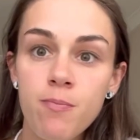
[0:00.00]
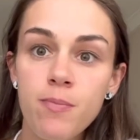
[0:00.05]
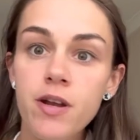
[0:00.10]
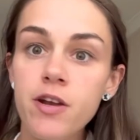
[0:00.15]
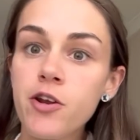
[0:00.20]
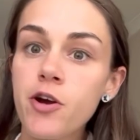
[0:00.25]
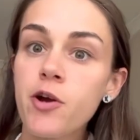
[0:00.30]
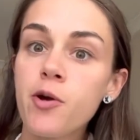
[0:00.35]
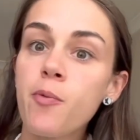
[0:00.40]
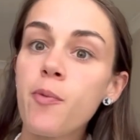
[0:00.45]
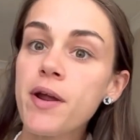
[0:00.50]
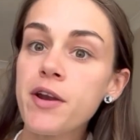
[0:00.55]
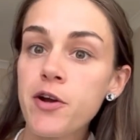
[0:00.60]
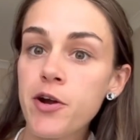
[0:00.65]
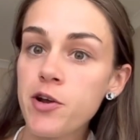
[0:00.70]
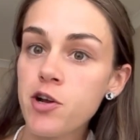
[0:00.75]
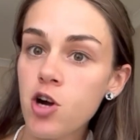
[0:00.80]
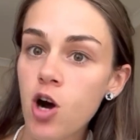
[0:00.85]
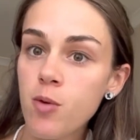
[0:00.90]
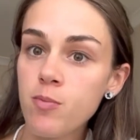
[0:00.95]
but no, we
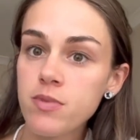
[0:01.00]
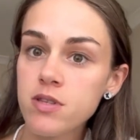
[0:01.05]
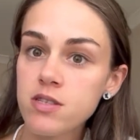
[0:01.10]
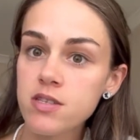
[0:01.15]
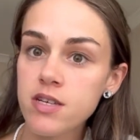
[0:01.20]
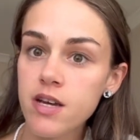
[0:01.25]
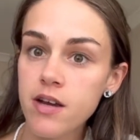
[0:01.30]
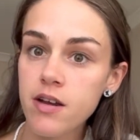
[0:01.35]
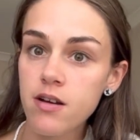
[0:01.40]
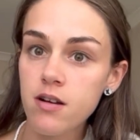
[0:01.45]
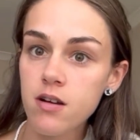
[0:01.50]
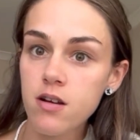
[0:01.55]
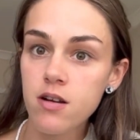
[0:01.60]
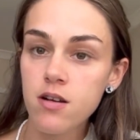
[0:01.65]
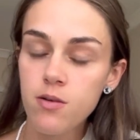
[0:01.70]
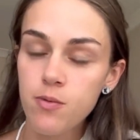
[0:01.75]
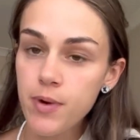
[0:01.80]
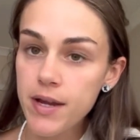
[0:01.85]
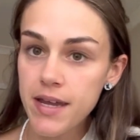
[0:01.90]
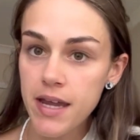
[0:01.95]
don't compensate.
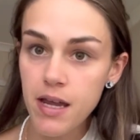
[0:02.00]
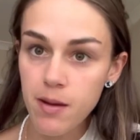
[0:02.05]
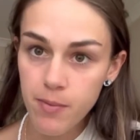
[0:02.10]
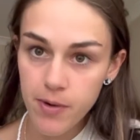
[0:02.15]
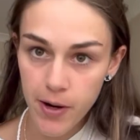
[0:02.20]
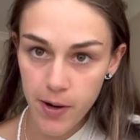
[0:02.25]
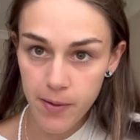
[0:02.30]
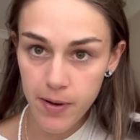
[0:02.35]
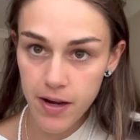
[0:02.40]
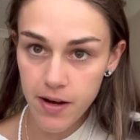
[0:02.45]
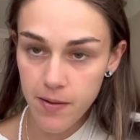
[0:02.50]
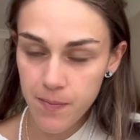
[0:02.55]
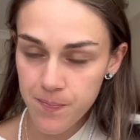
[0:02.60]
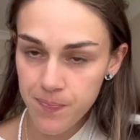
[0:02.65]
We keep going,